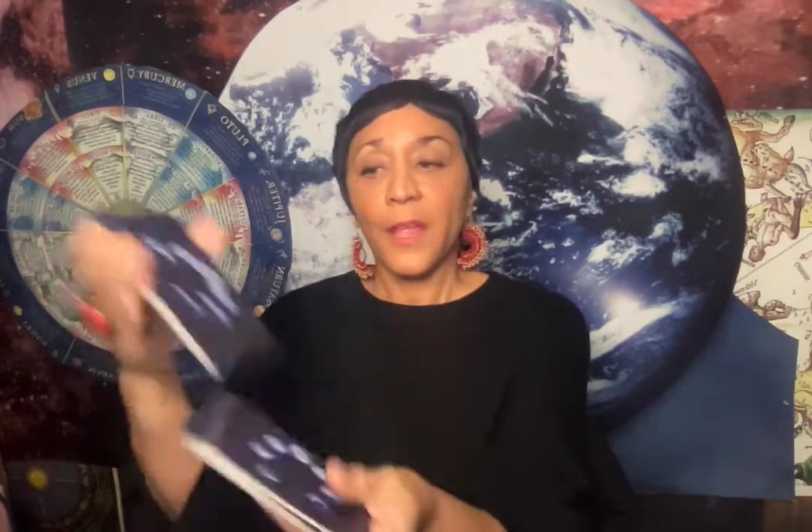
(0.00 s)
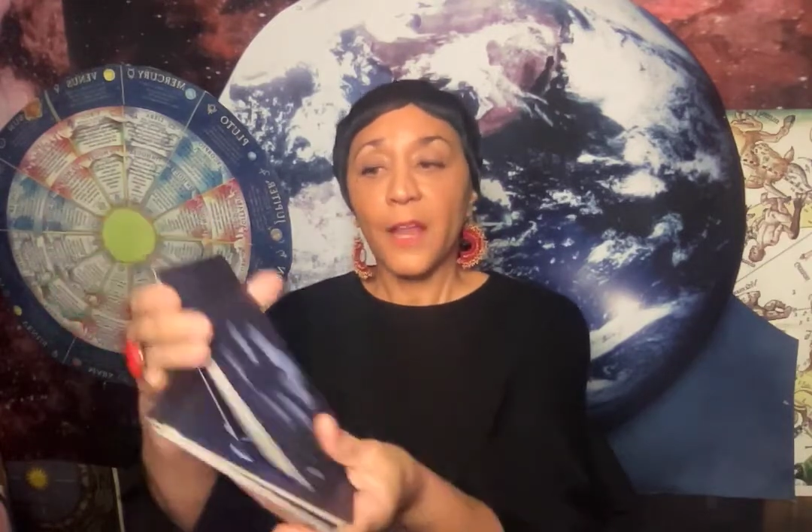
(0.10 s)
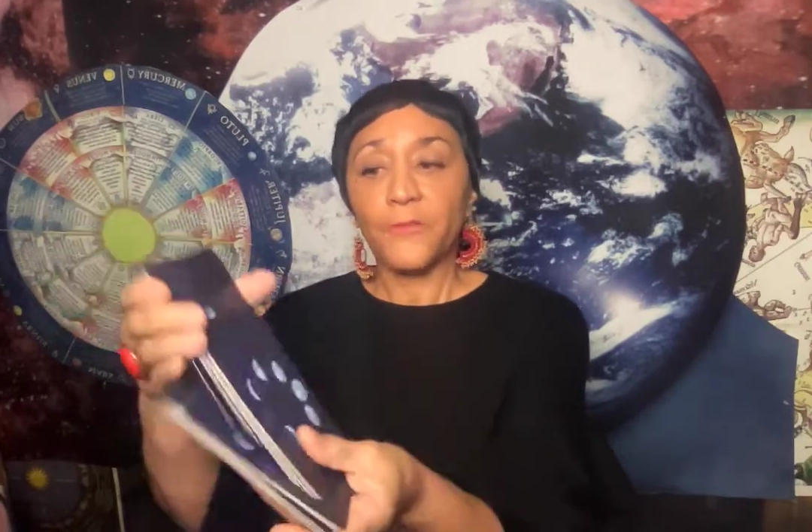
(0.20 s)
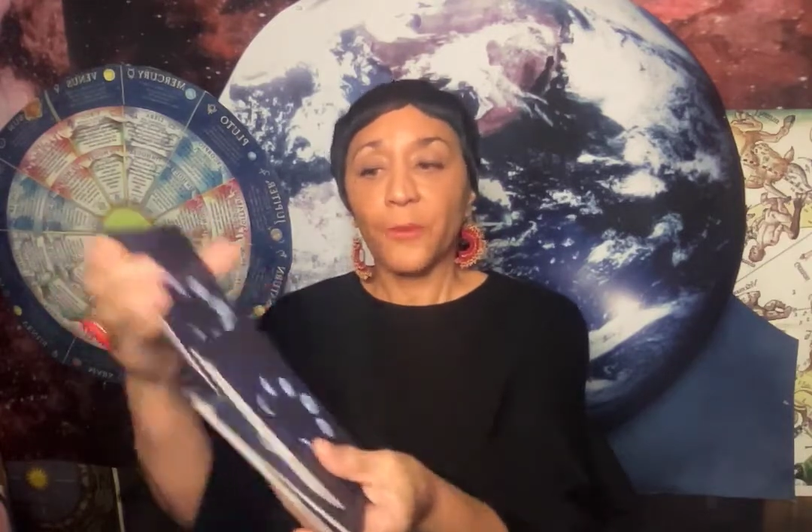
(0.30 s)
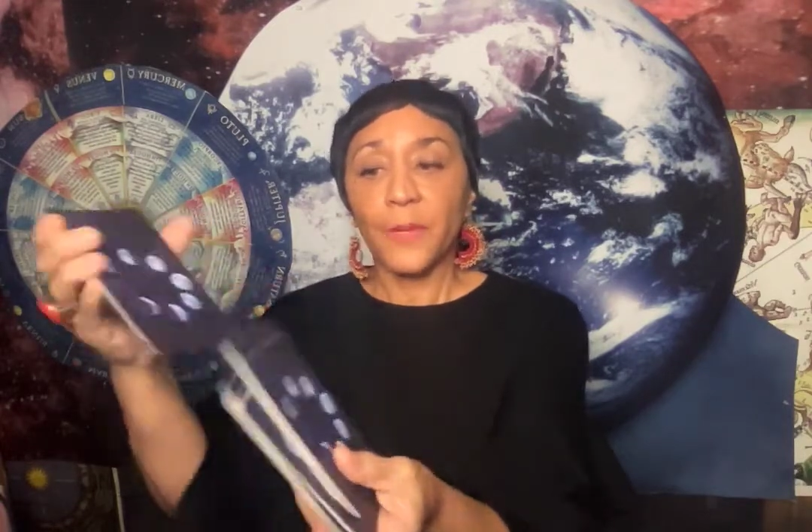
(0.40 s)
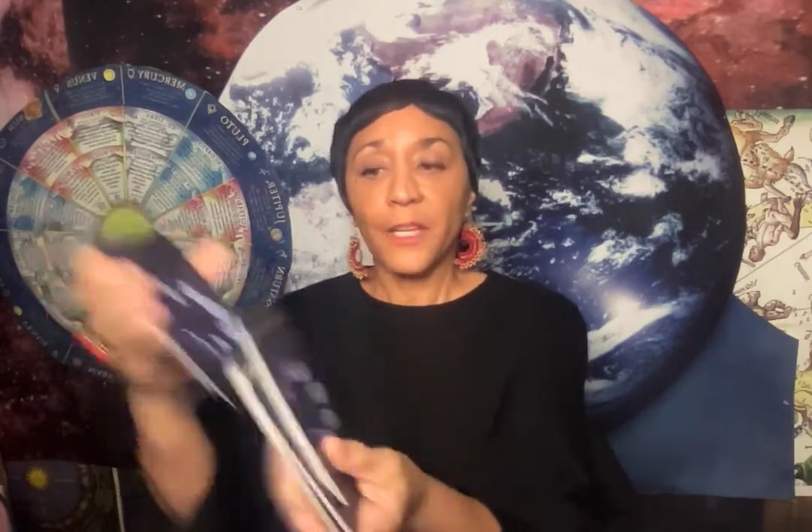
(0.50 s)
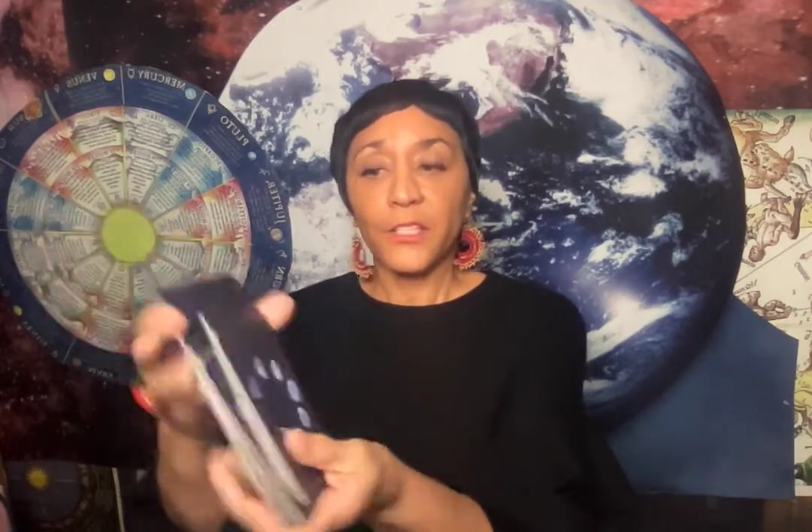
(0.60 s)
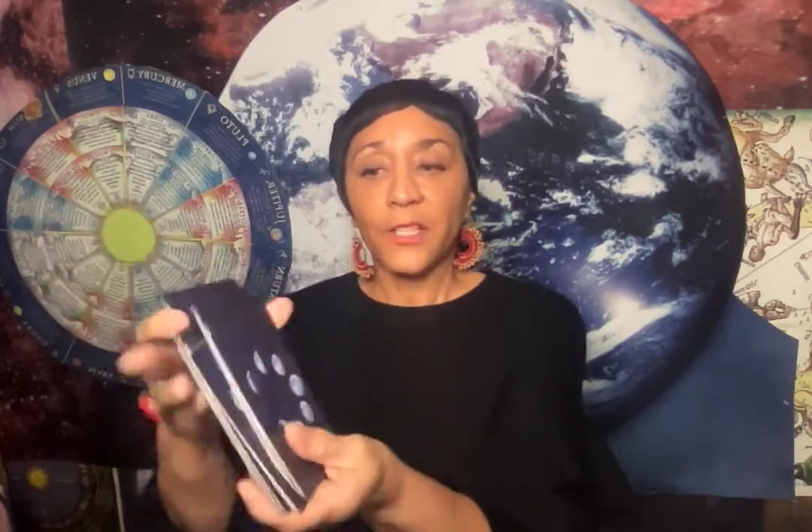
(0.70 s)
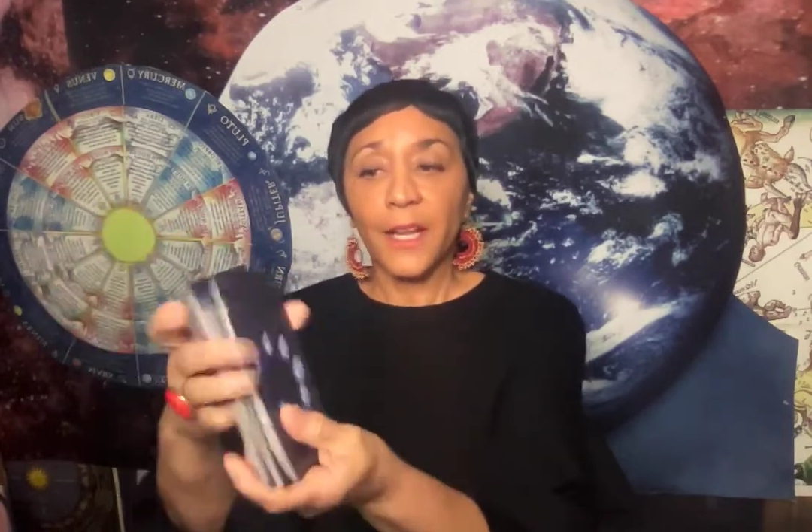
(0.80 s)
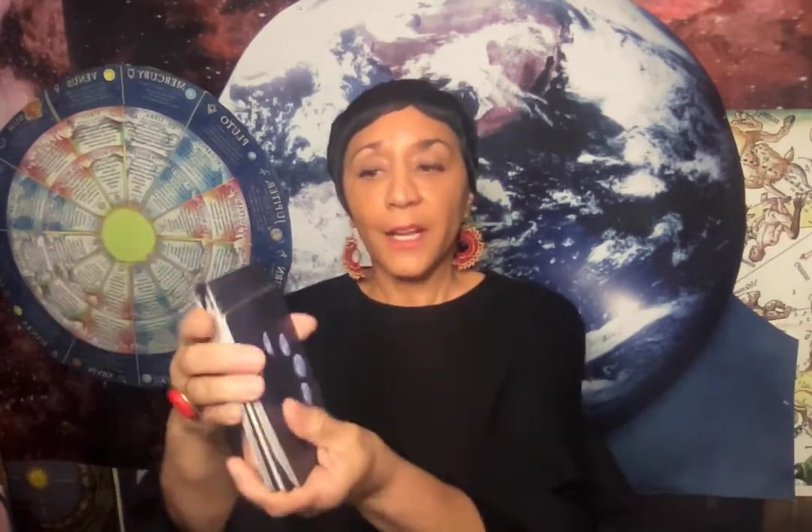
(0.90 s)
And from
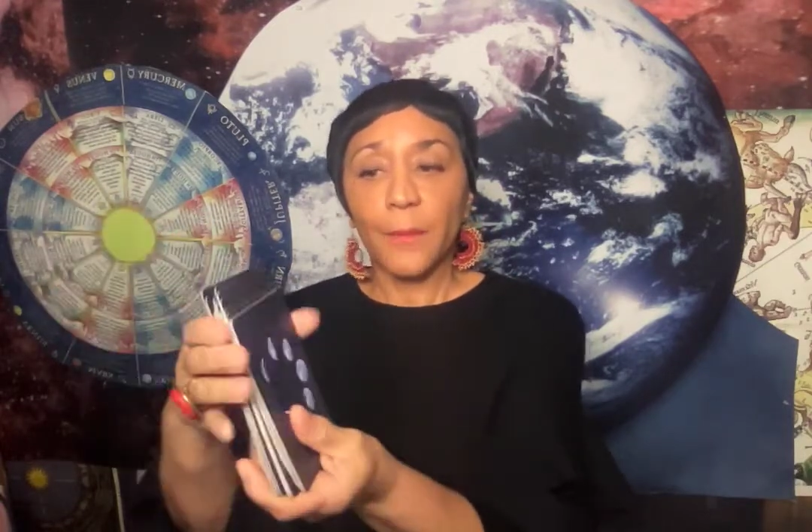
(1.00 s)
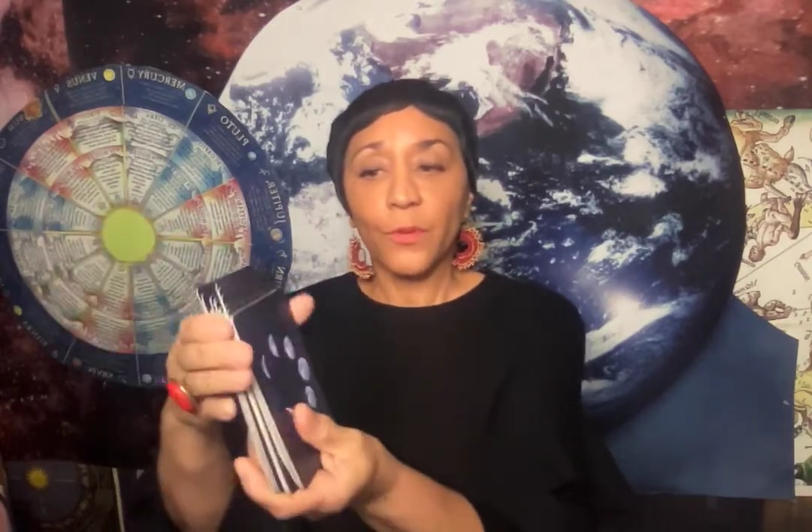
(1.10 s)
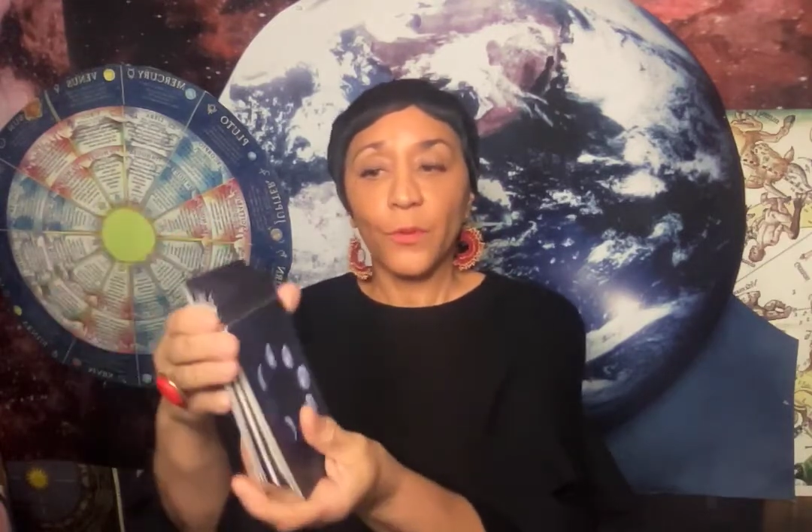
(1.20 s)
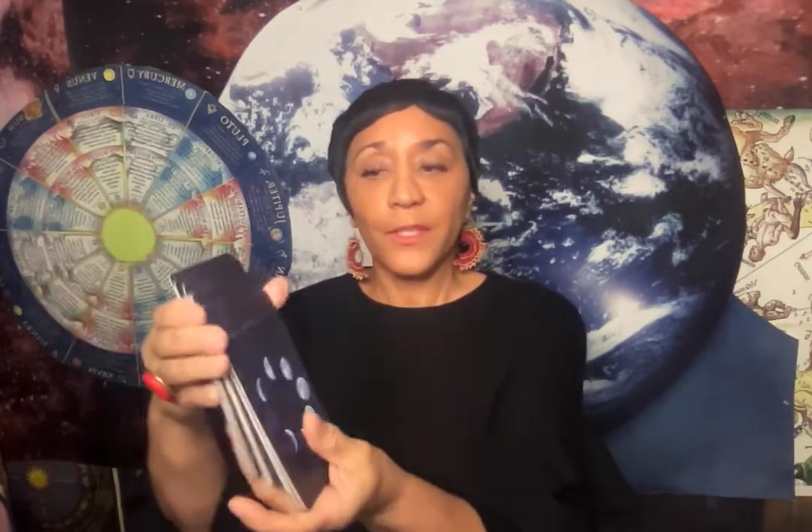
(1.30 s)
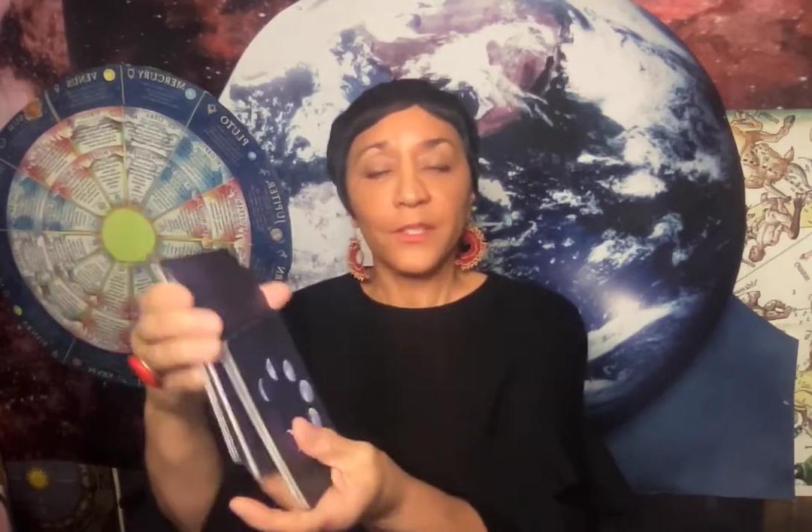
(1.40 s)
each deck, I'm going